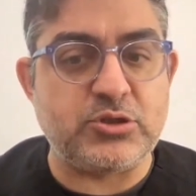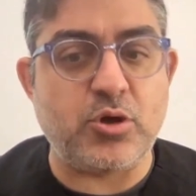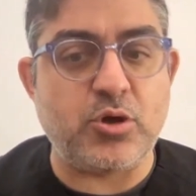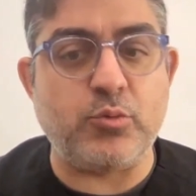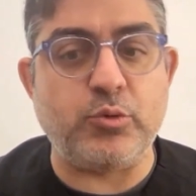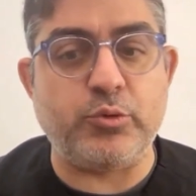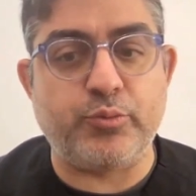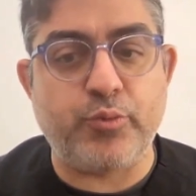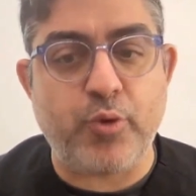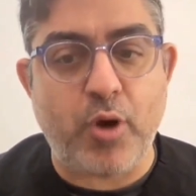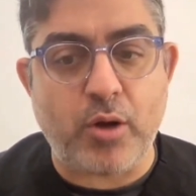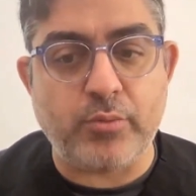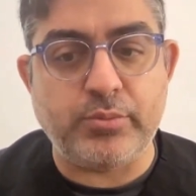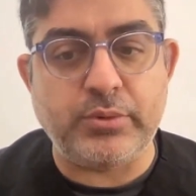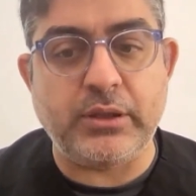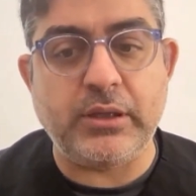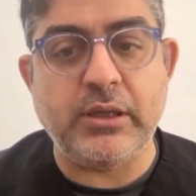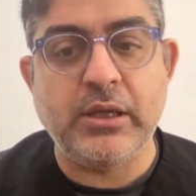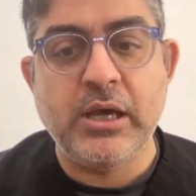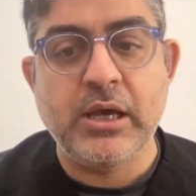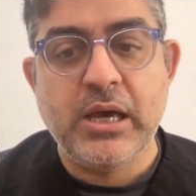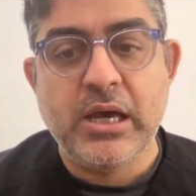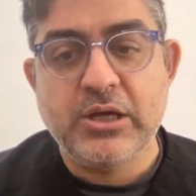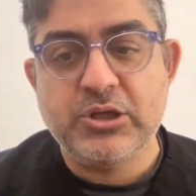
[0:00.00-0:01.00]
So, we will
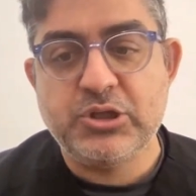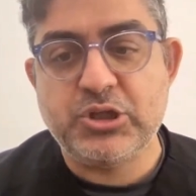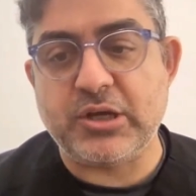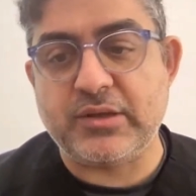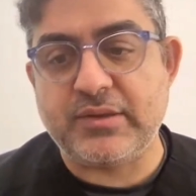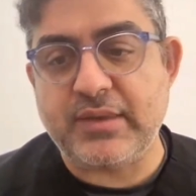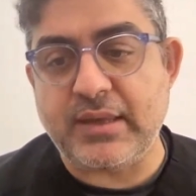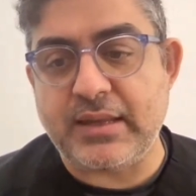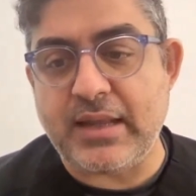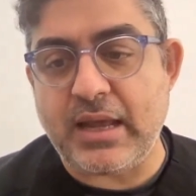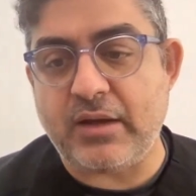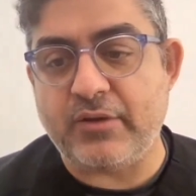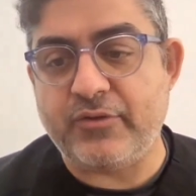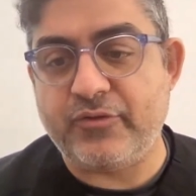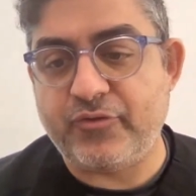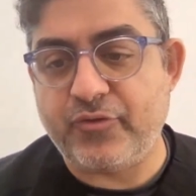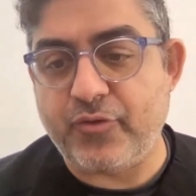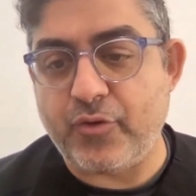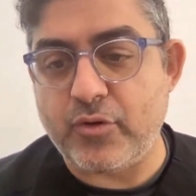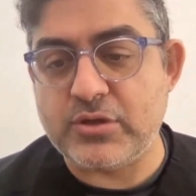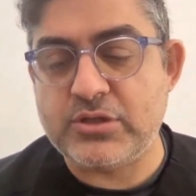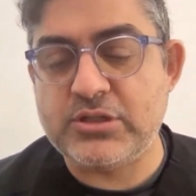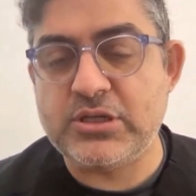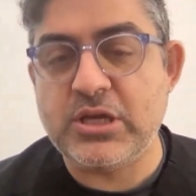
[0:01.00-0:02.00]
probably check that out
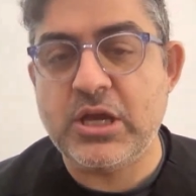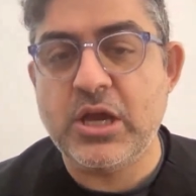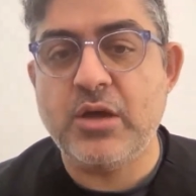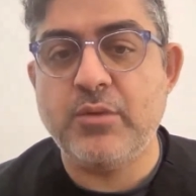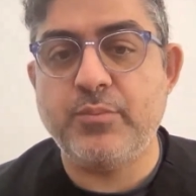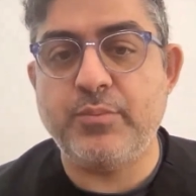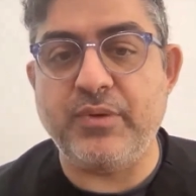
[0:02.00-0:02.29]
first